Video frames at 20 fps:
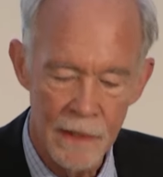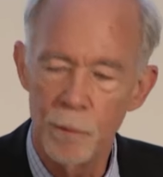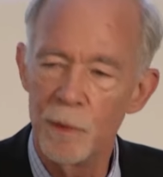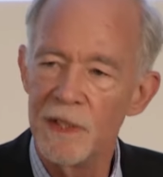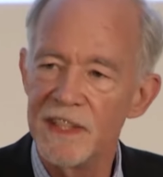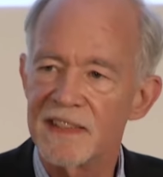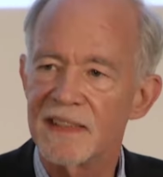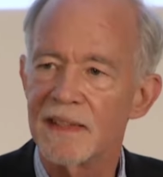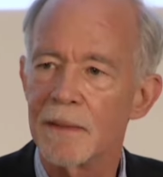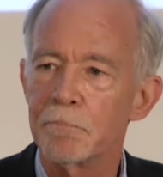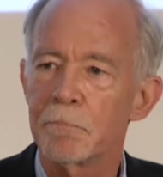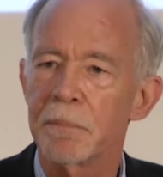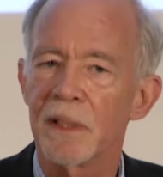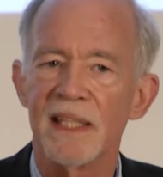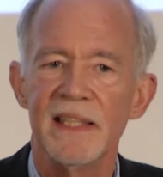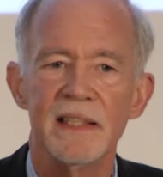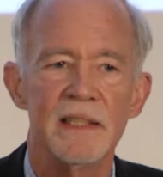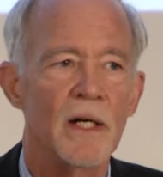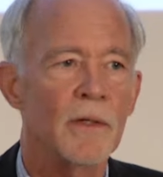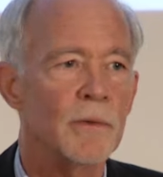We
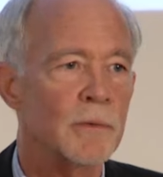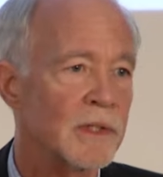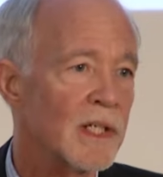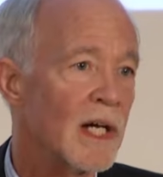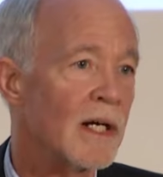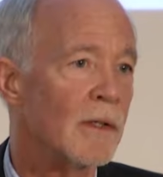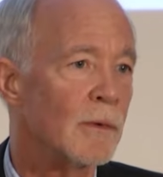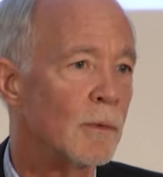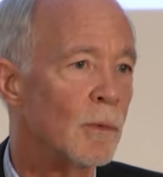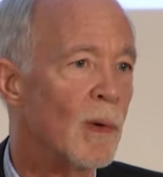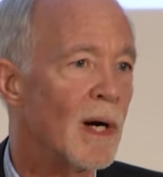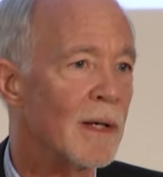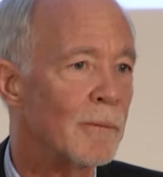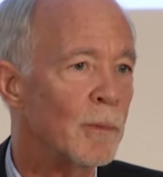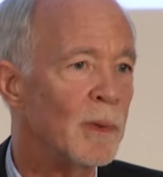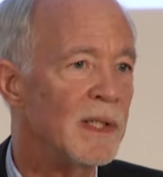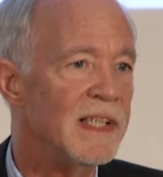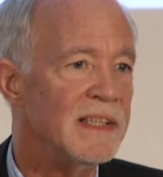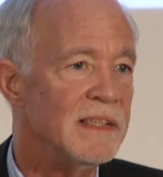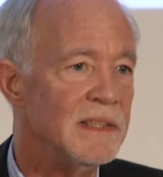simply don't know.
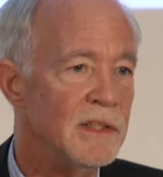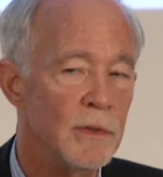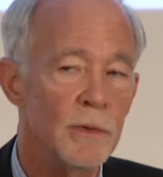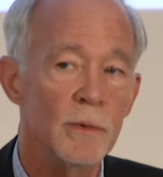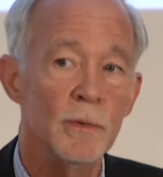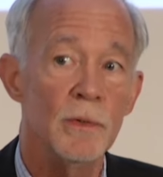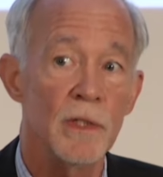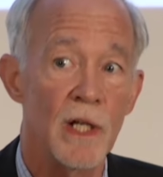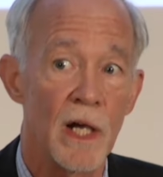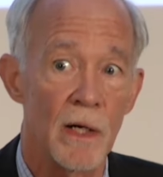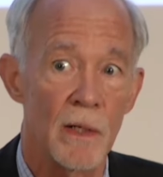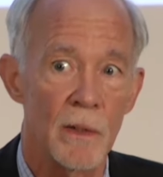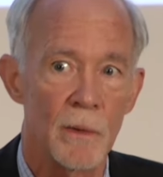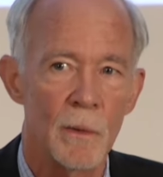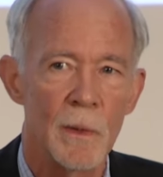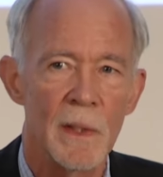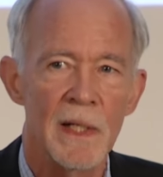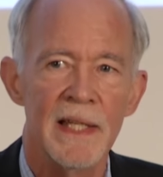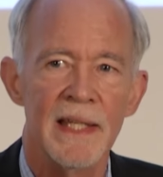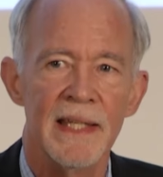What we do
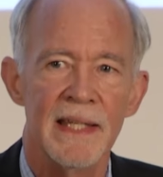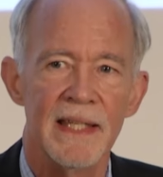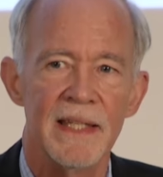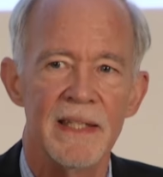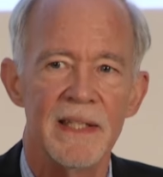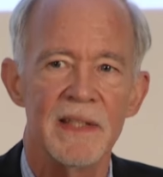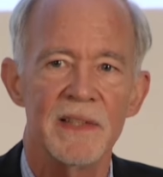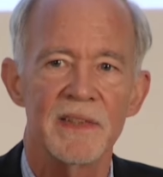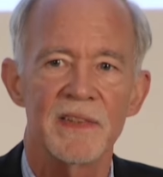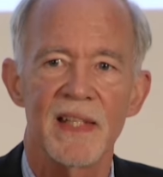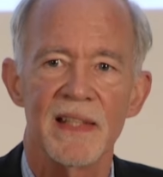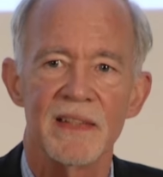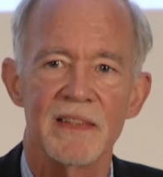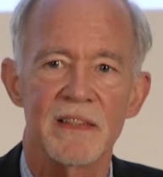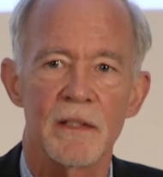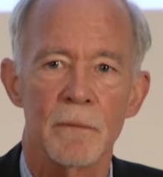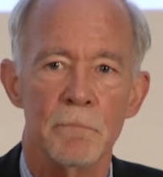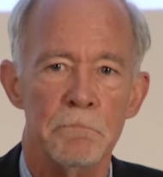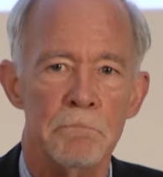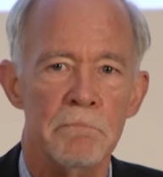know is
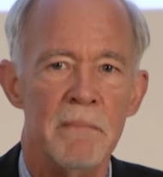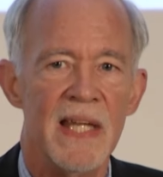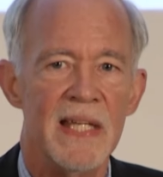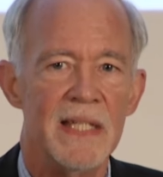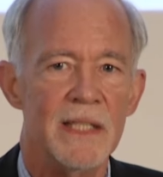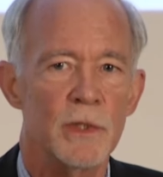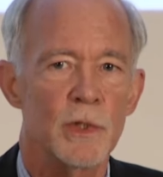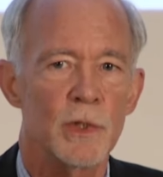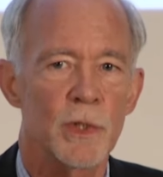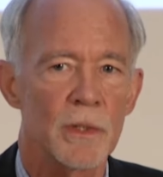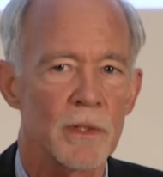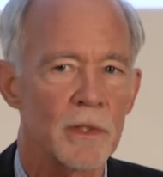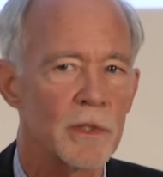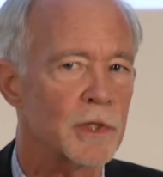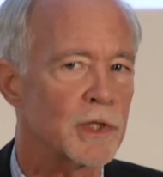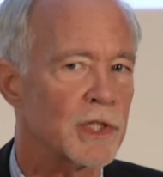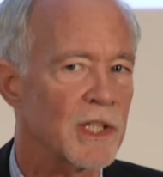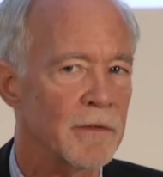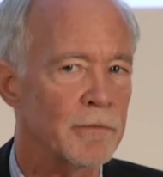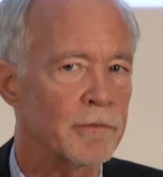it's a major
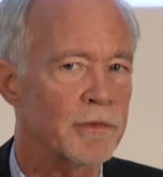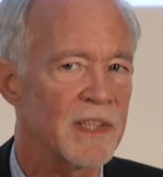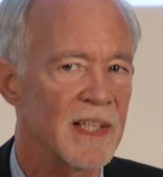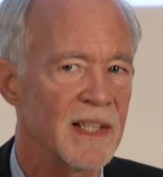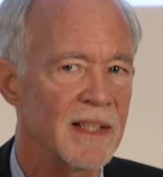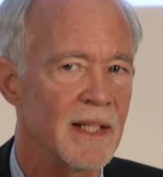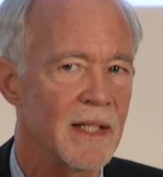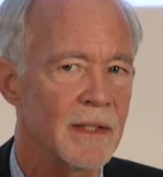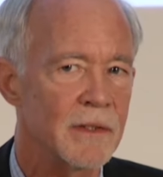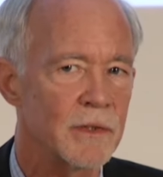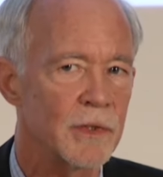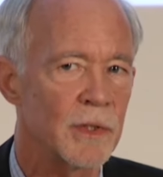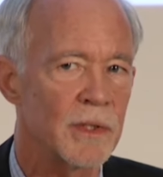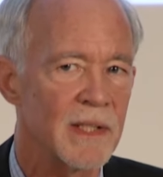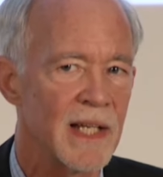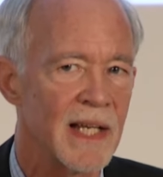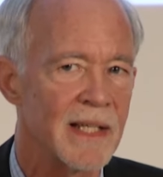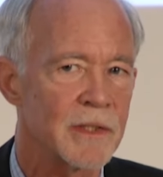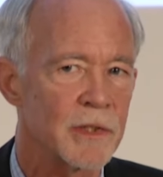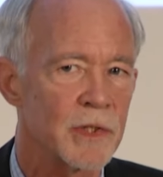shift in
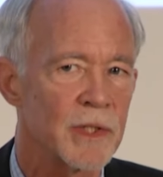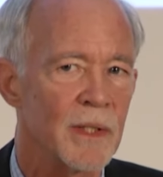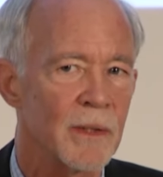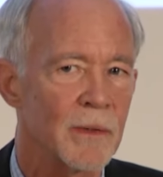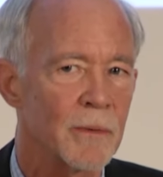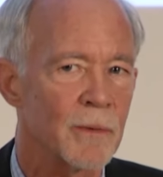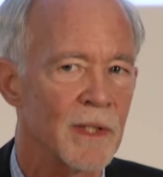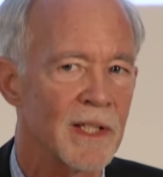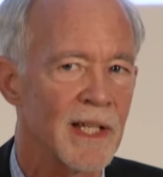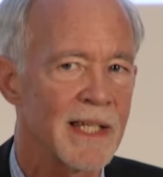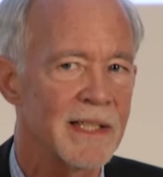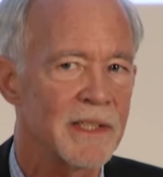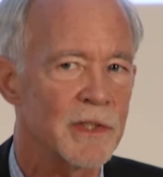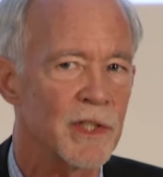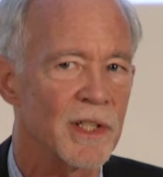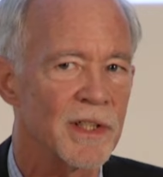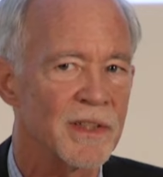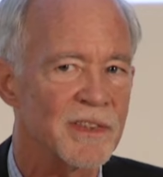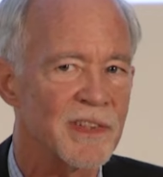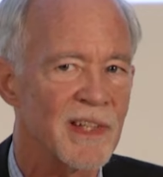international
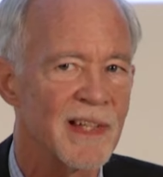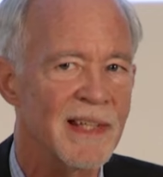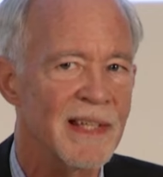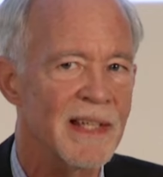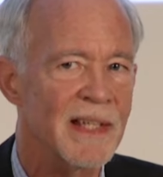relations,